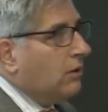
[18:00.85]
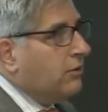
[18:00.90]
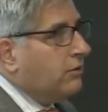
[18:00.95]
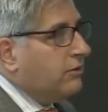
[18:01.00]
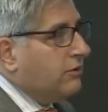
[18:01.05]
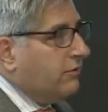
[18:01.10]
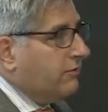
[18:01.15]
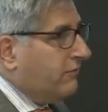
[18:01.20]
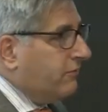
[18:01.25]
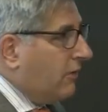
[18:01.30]

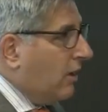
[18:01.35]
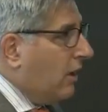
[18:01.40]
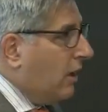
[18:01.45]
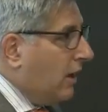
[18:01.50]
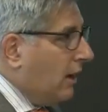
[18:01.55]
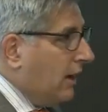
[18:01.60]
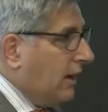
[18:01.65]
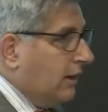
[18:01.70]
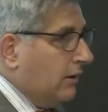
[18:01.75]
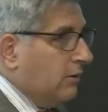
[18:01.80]

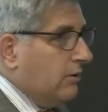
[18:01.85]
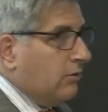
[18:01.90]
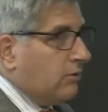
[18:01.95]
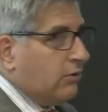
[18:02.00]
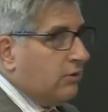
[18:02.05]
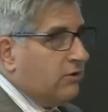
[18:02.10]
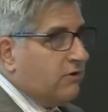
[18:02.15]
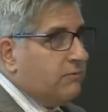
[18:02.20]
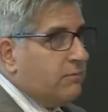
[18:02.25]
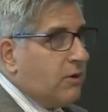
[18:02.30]
design or
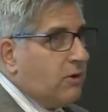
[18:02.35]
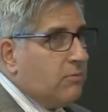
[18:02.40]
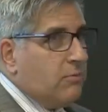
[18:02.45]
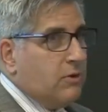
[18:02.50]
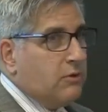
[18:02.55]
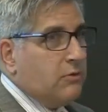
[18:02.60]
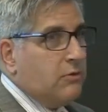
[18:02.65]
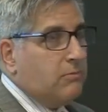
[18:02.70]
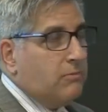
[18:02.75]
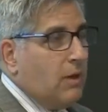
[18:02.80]
an
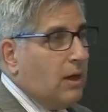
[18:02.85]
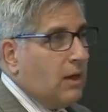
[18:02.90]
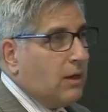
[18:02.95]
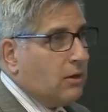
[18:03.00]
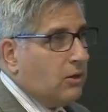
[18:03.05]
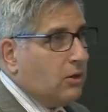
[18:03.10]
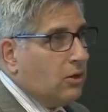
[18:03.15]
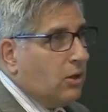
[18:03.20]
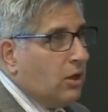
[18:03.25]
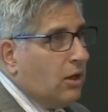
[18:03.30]
experimental
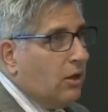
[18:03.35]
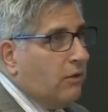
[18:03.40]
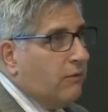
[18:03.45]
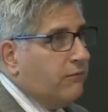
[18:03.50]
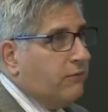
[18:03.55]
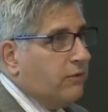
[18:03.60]
model of